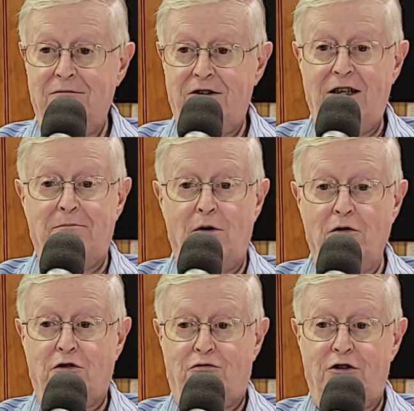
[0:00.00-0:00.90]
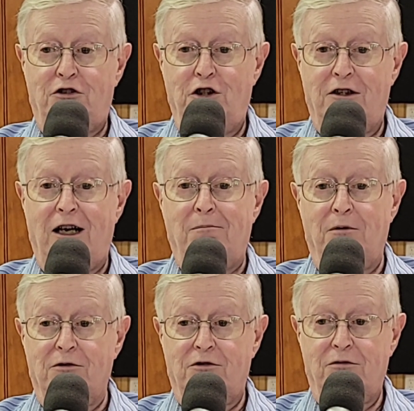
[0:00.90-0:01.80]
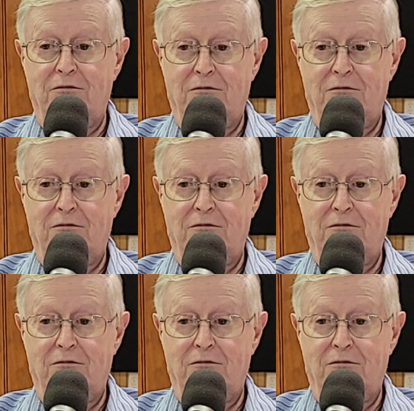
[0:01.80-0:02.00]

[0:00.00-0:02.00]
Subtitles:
They're both Christian couples.